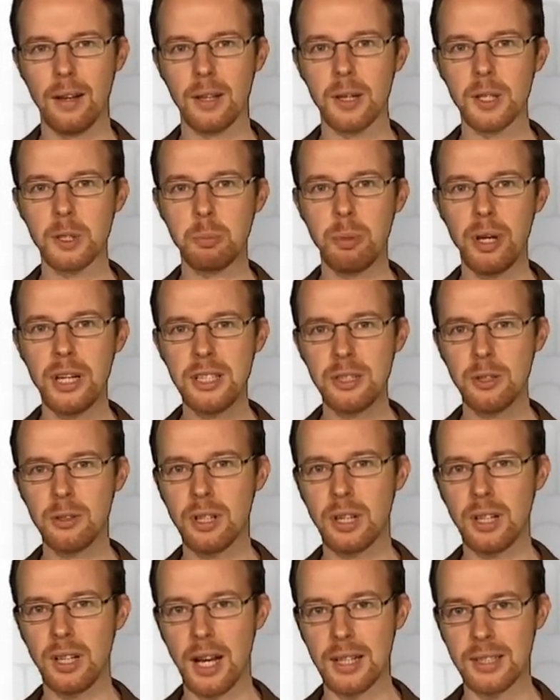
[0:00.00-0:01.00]
It is based
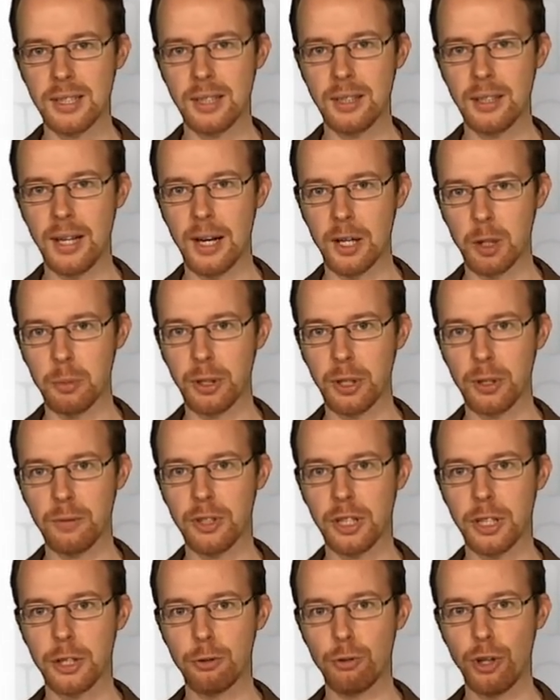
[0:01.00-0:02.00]
on the classical Arabic
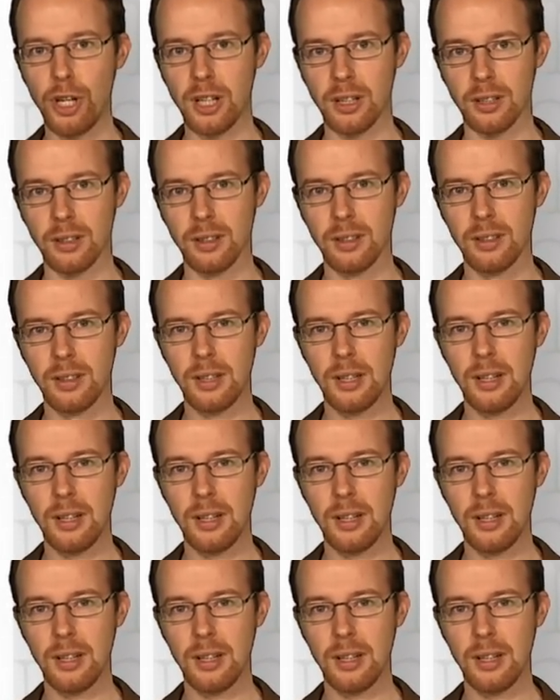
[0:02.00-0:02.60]
of the Qur'an,